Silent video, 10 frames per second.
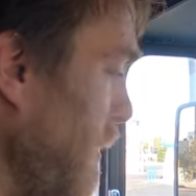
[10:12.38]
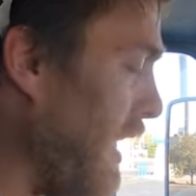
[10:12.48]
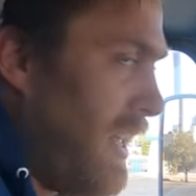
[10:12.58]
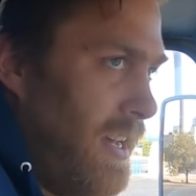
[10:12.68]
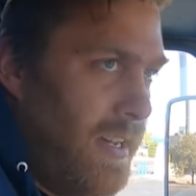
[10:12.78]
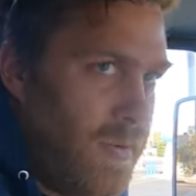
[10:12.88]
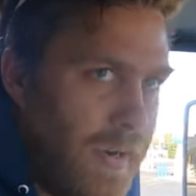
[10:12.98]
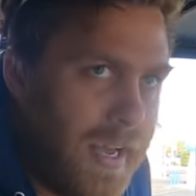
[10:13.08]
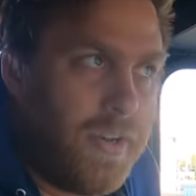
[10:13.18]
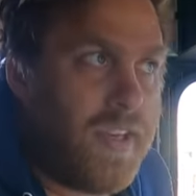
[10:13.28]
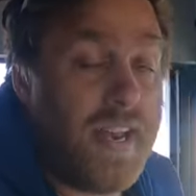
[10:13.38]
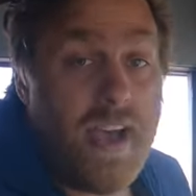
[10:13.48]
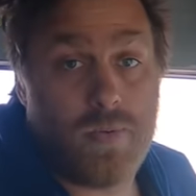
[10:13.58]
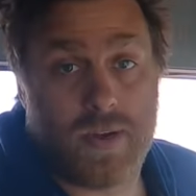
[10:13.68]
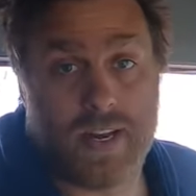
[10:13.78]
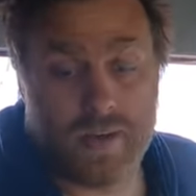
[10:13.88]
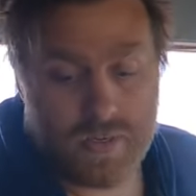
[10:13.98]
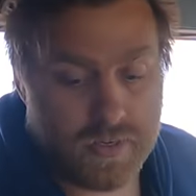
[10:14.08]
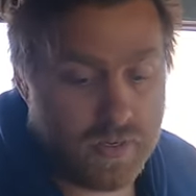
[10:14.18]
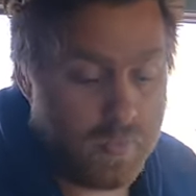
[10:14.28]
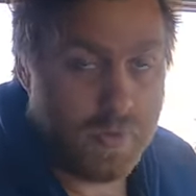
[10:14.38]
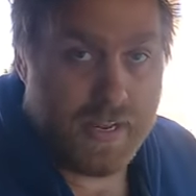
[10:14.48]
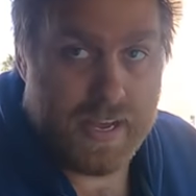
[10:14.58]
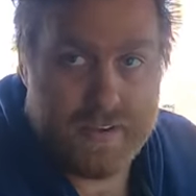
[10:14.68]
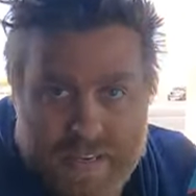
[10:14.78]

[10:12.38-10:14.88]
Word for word: But we're not gonna do that now. We're gonna go to a Goodwill now.